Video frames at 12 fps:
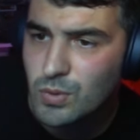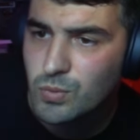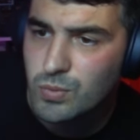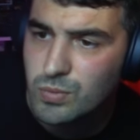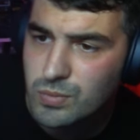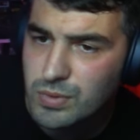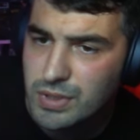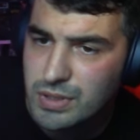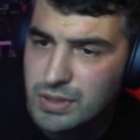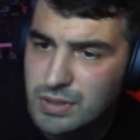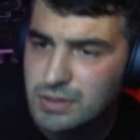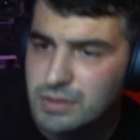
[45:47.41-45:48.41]
Ooh, he
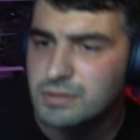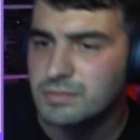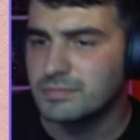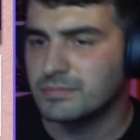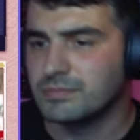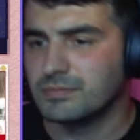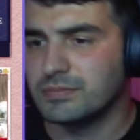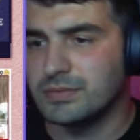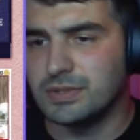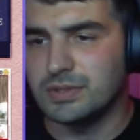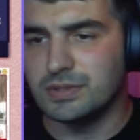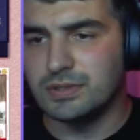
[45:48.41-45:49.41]
did.
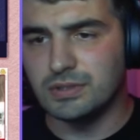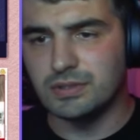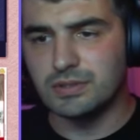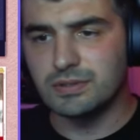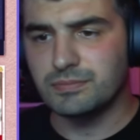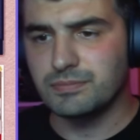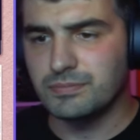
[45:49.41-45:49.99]
GG's.